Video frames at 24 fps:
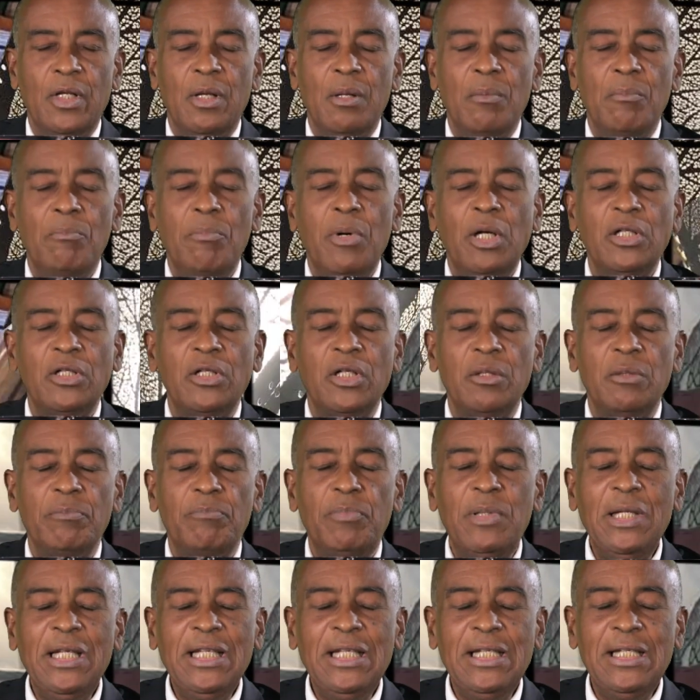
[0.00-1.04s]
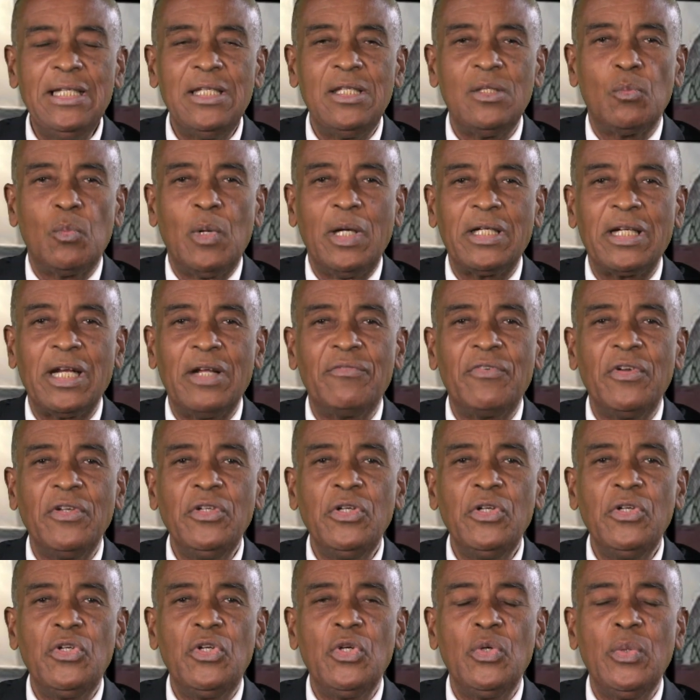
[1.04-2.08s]
But please, whatever
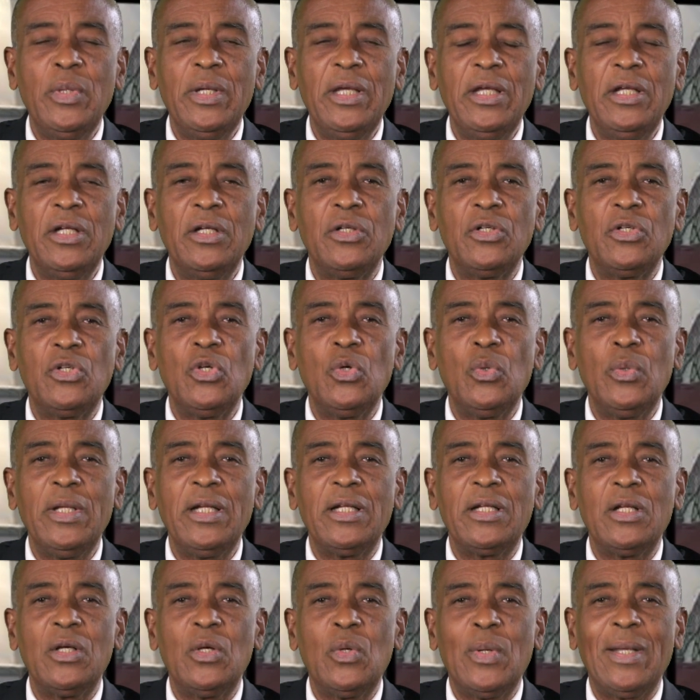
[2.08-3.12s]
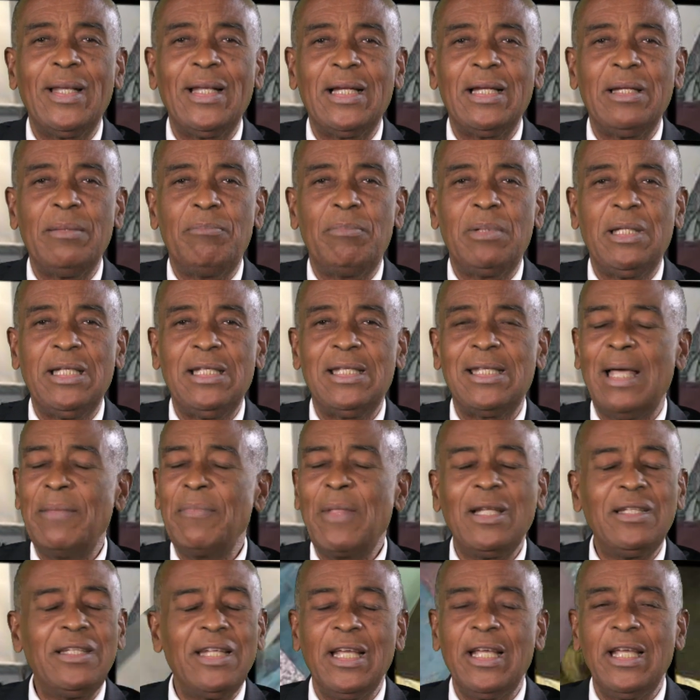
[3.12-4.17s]
you're doing, do it quickly, please. I'm
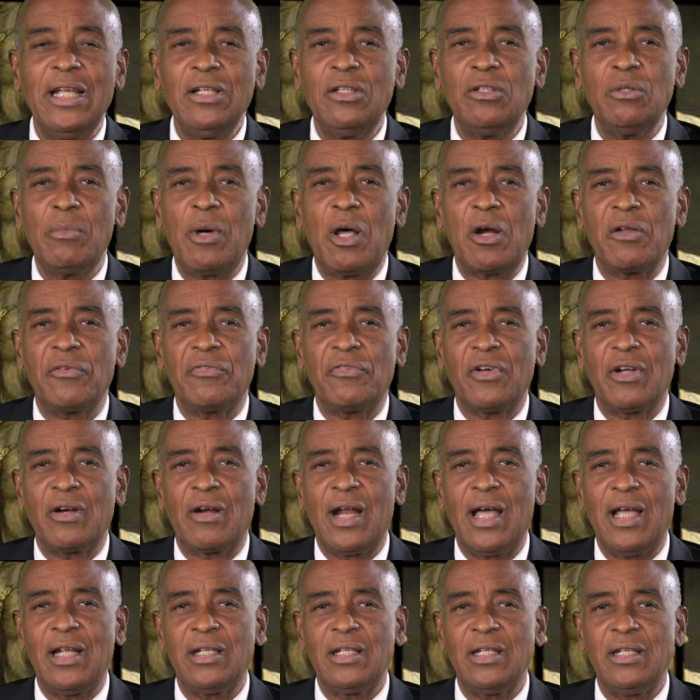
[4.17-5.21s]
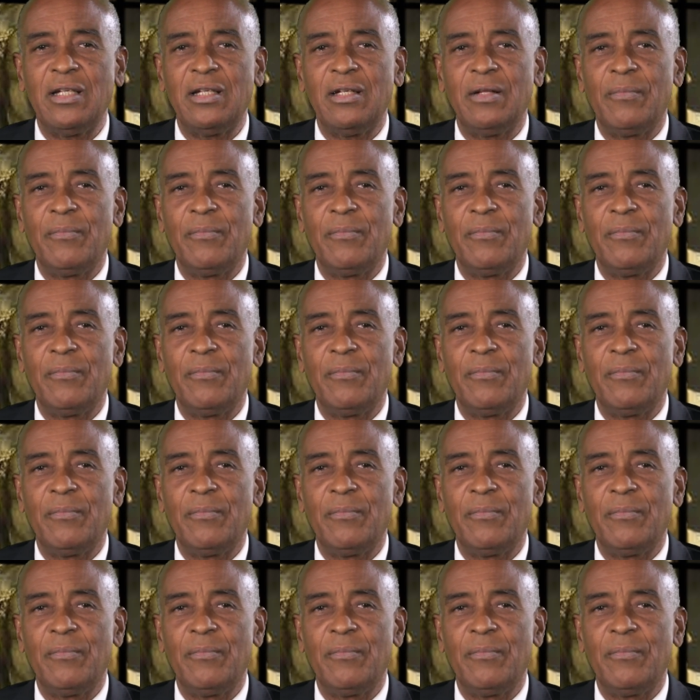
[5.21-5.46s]
not taking tomorrow for granted.